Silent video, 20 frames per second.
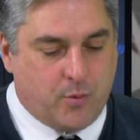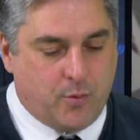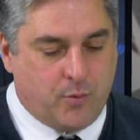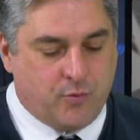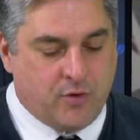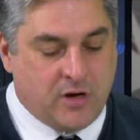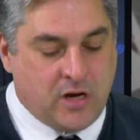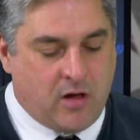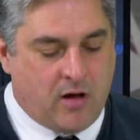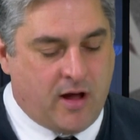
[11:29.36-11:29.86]

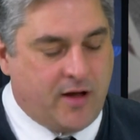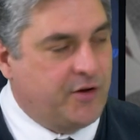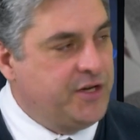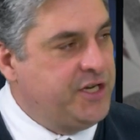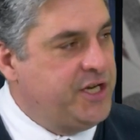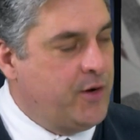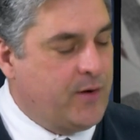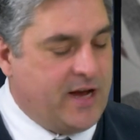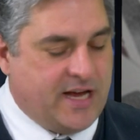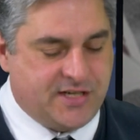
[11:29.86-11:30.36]
rely on
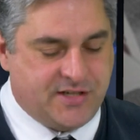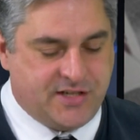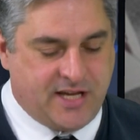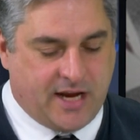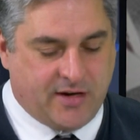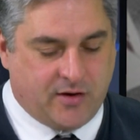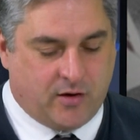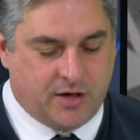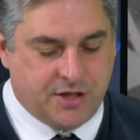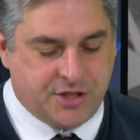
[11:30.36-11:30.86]
U S
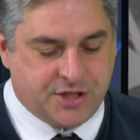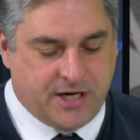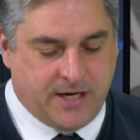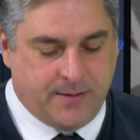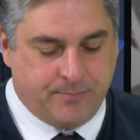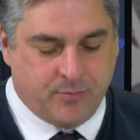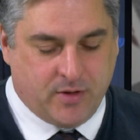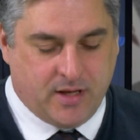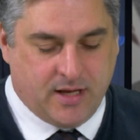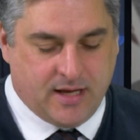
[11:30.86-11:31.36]
technology,
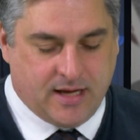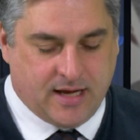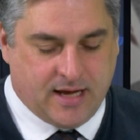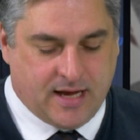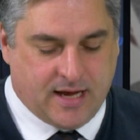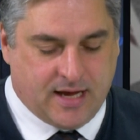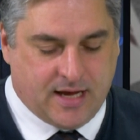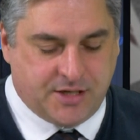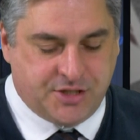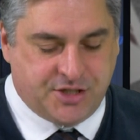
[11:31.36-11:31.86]

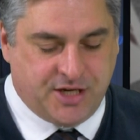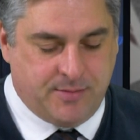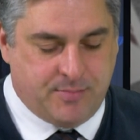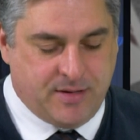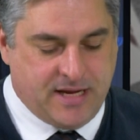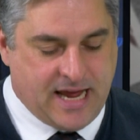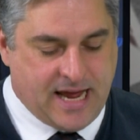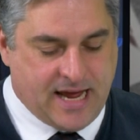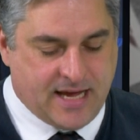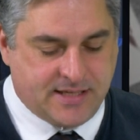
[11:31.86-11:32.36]
uh, G
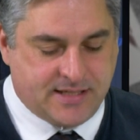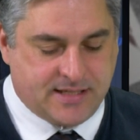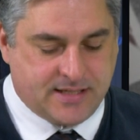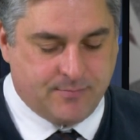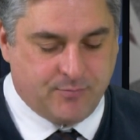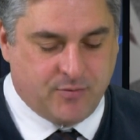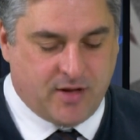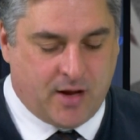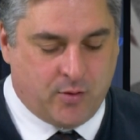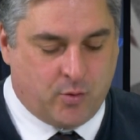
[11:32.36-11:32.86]
P S,
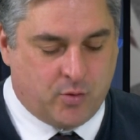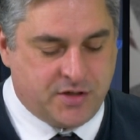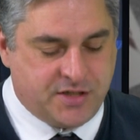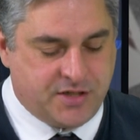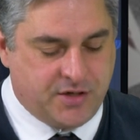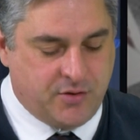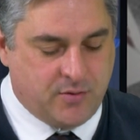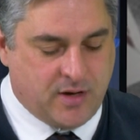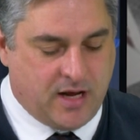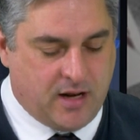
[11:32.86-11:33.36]
in order
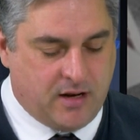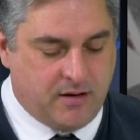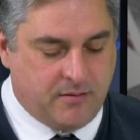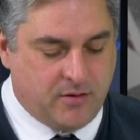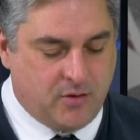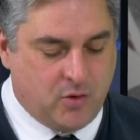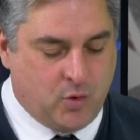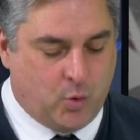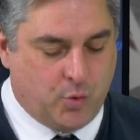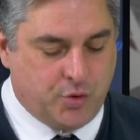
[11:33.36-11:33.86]
to uh,
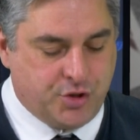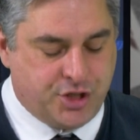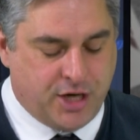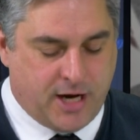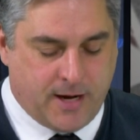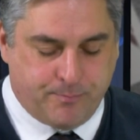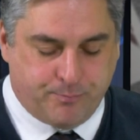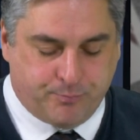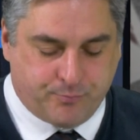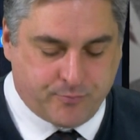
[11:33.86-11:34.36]
launch
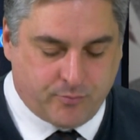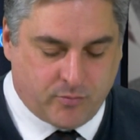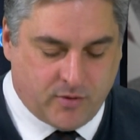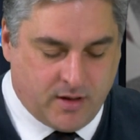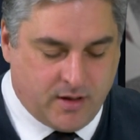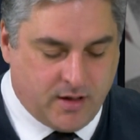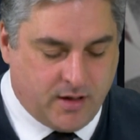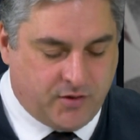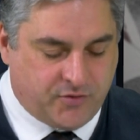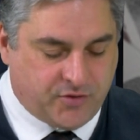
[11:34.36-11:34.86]
it.
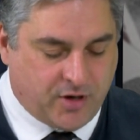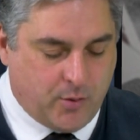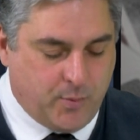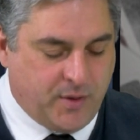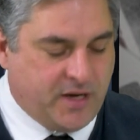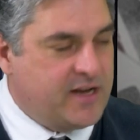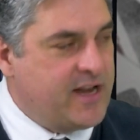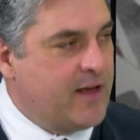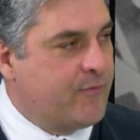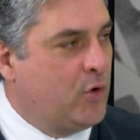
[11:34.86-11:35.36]
So we
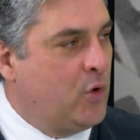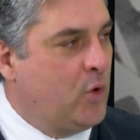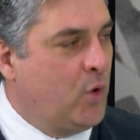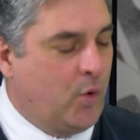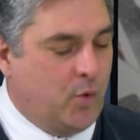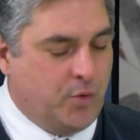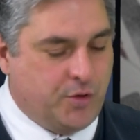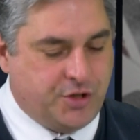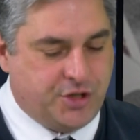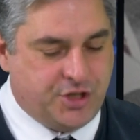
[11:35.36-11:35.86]
could never
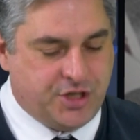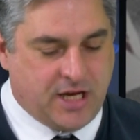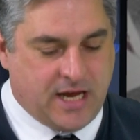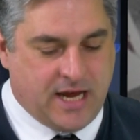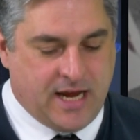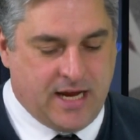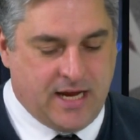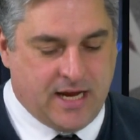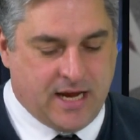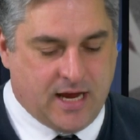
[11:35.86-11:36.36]
launch
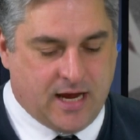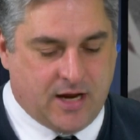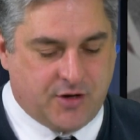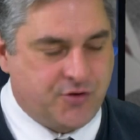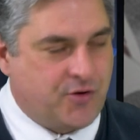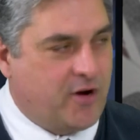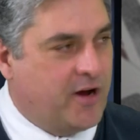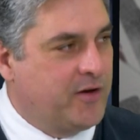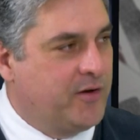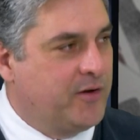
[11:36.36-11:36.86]
a uh,
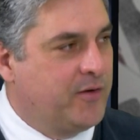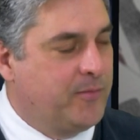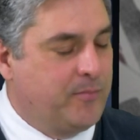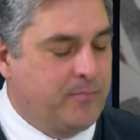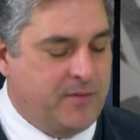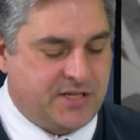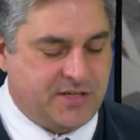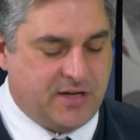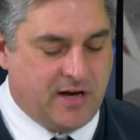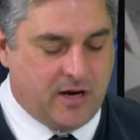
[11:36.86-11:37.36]
Trident
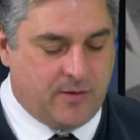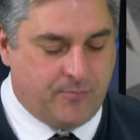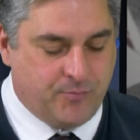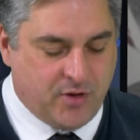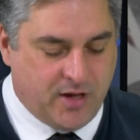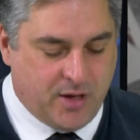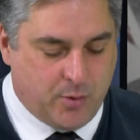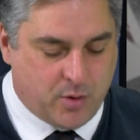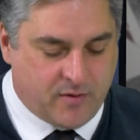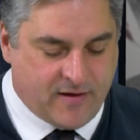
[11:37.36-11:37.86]
missile
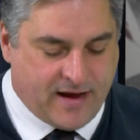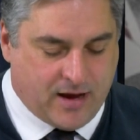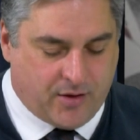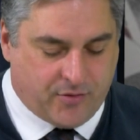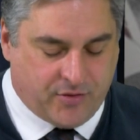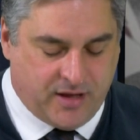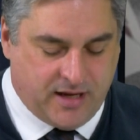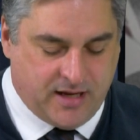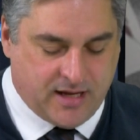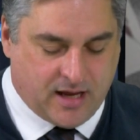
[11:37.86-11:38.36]
without
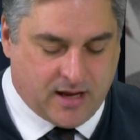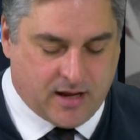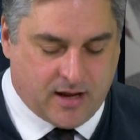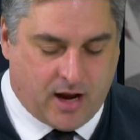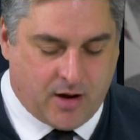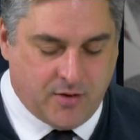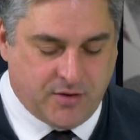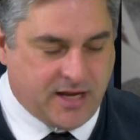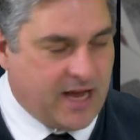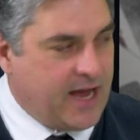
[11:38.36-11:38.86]
the uh,
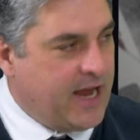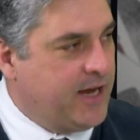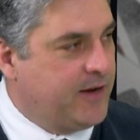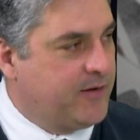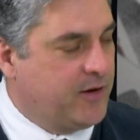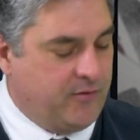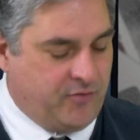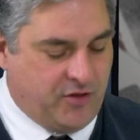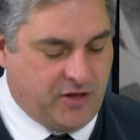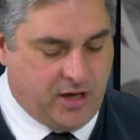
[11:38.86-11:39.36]
OK
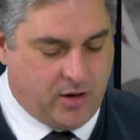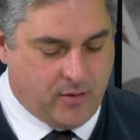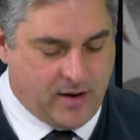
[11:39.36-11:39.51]
of the U